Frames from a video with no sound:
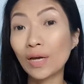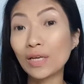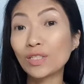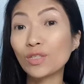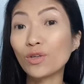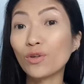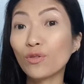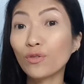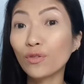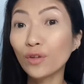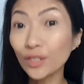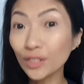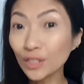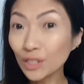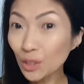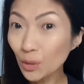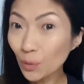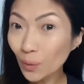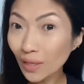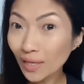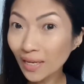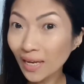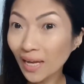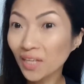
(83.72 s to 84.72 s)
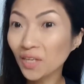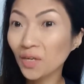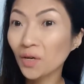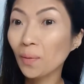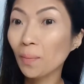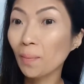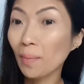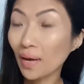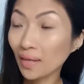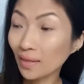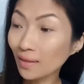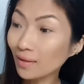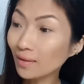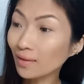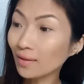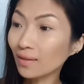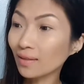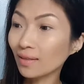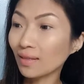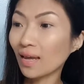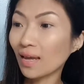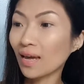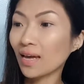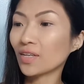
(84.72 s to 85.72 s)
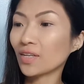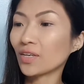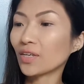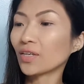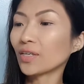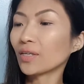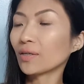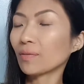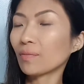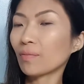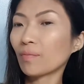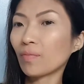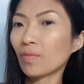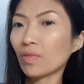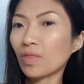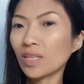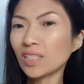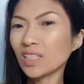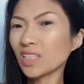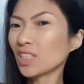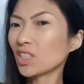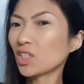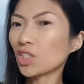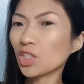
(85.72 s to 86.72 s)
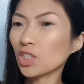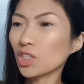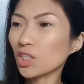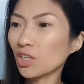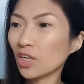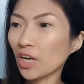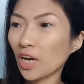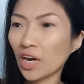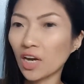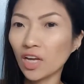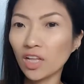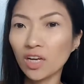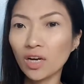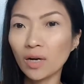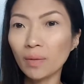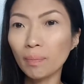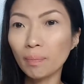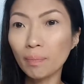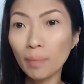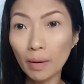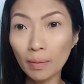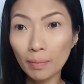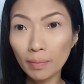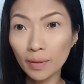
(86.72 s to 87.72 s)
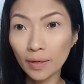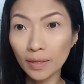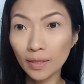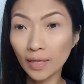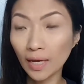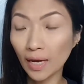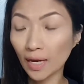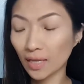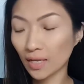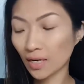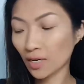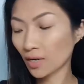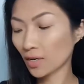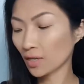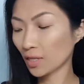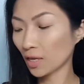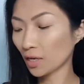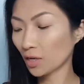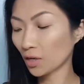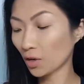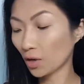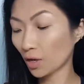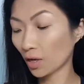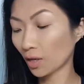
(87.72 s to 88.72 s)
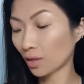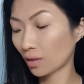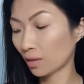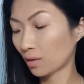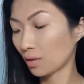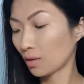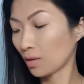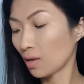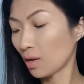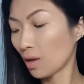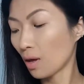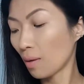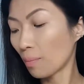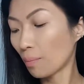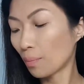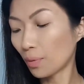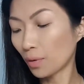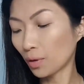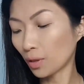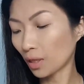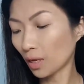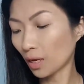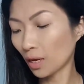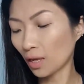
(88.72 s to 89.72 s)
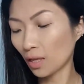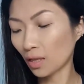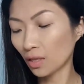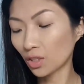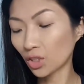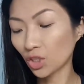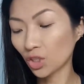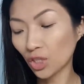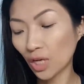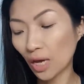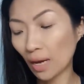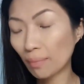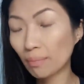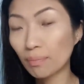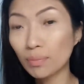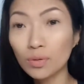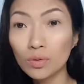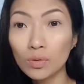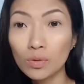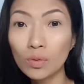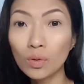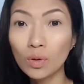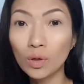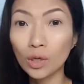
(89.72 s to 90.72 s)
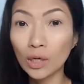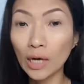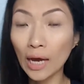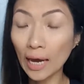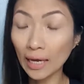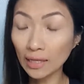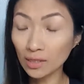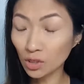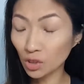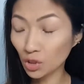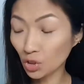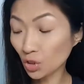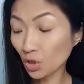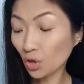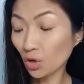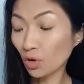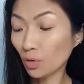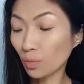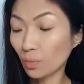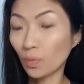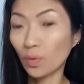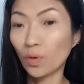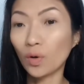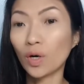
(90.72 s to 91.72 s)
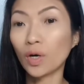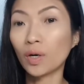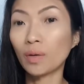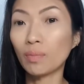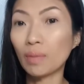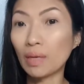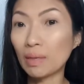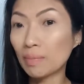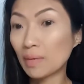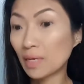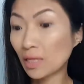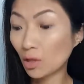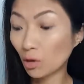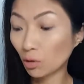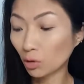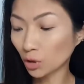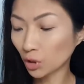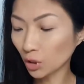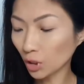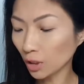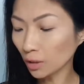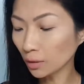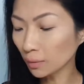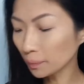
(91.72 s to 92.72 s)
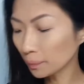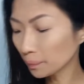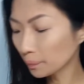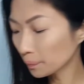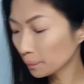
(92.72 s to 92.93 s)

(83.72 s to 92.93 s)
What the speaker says: so first you will get your metal container. This is just a regular pump container that you can put in shampoo or hand soap or maybe lotion.